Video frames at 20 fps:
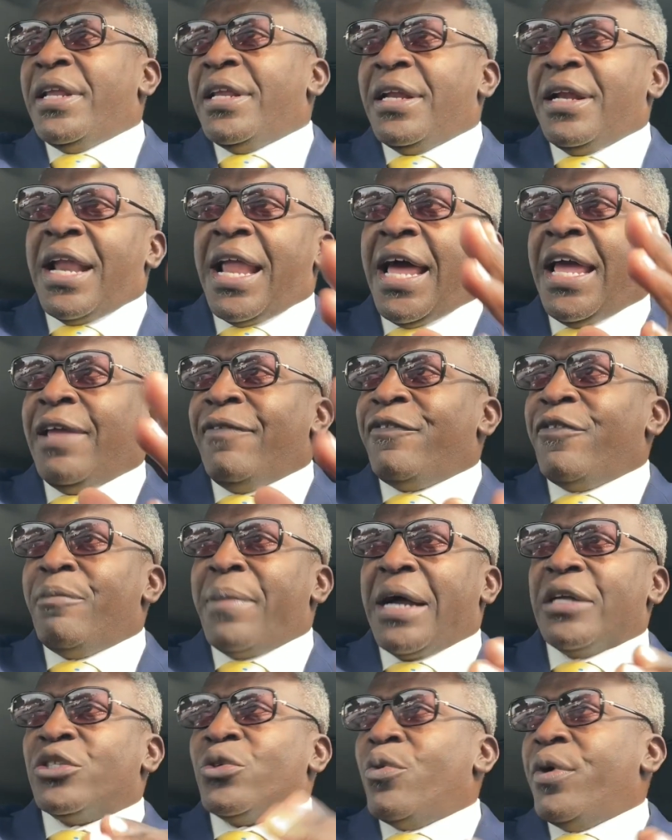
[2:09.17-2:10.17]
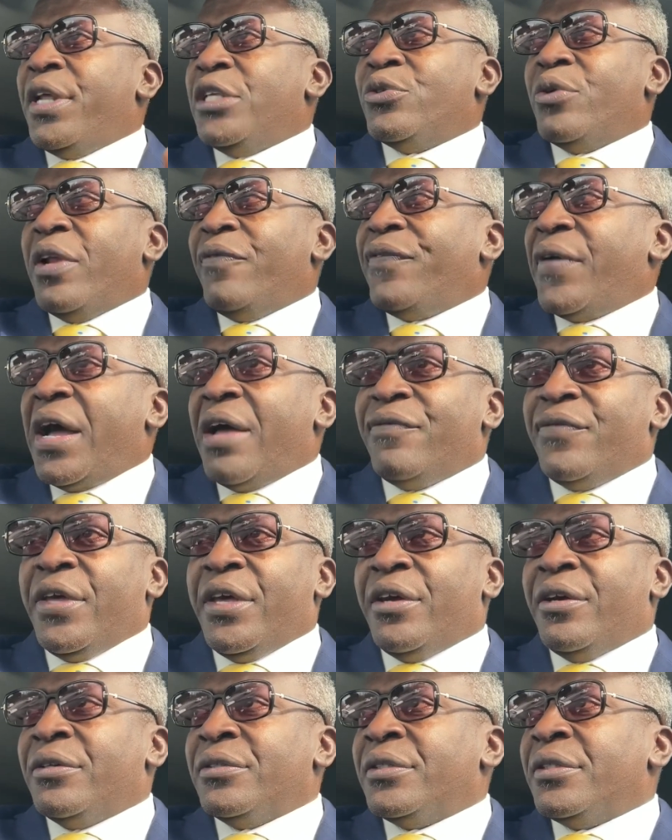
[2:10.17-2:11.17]
the light for about 20, 25
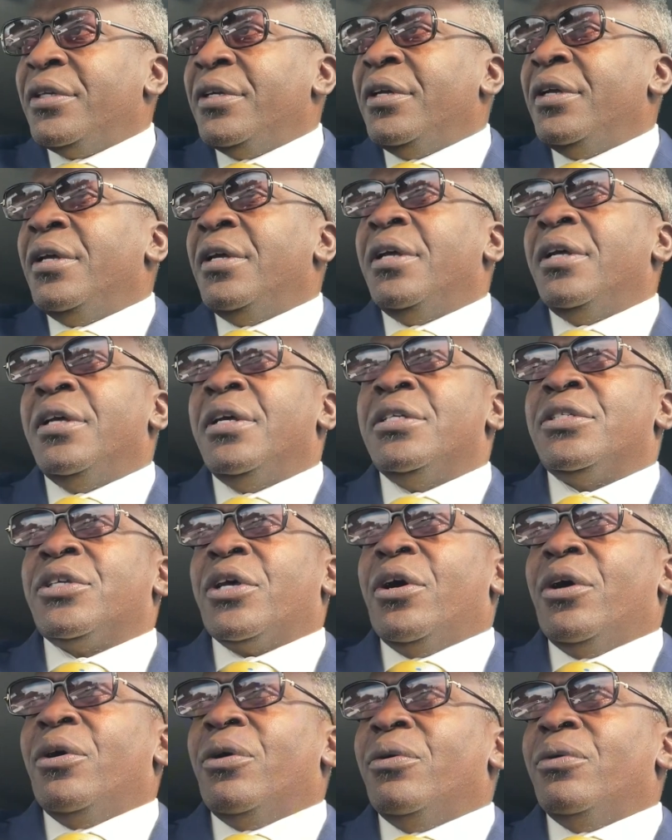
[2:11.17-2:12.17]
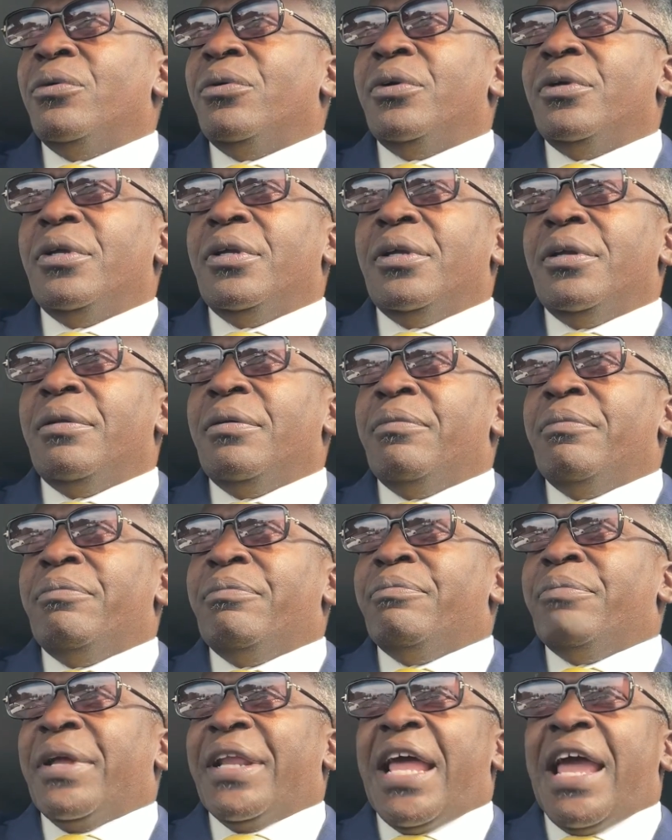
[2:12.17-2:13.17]
years. So,
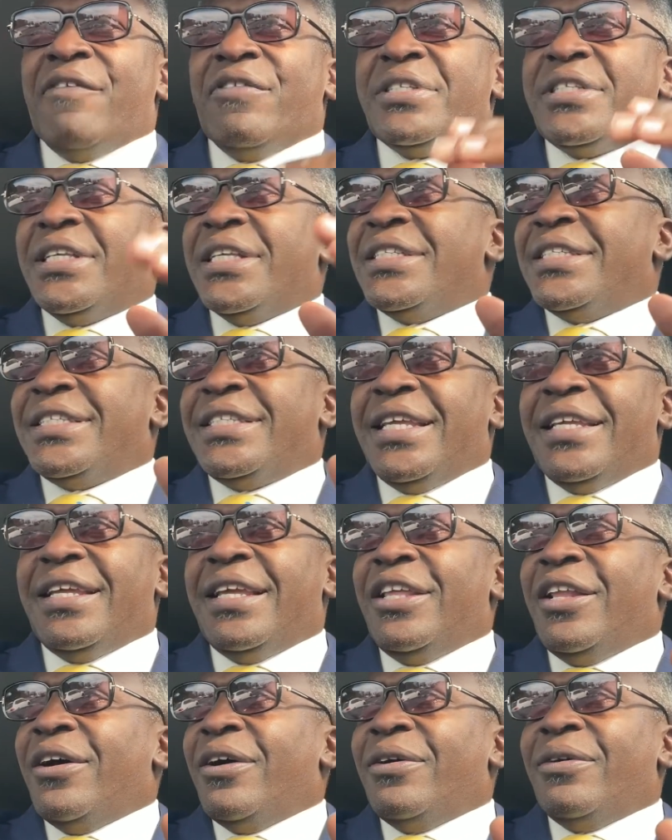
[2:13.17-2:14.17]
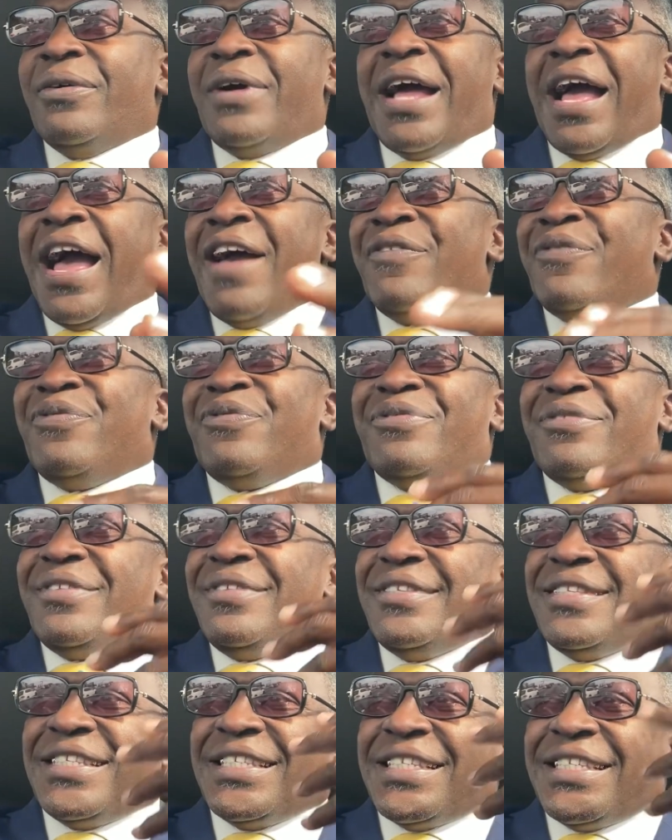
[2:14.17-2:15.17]
but ever since, you know, I've
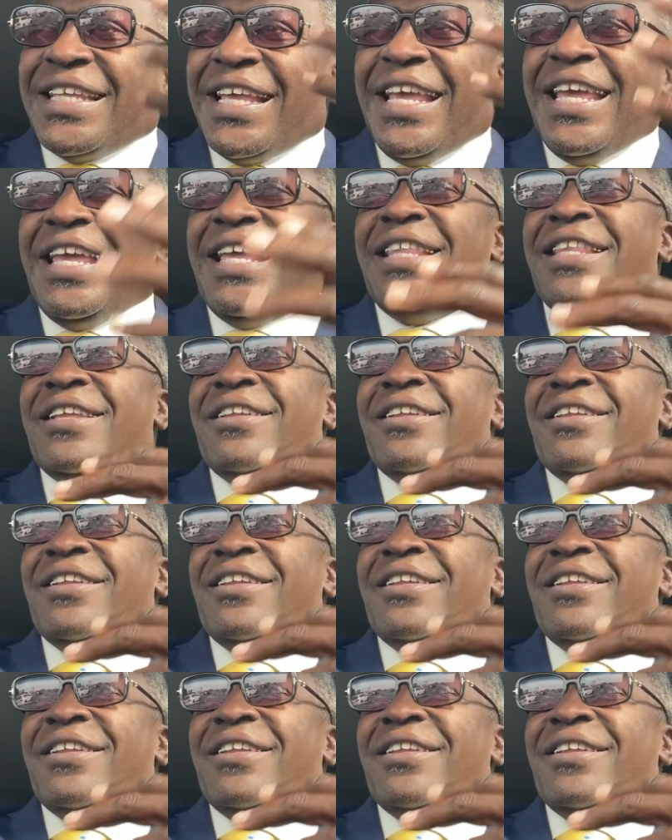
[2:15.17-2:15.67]
see the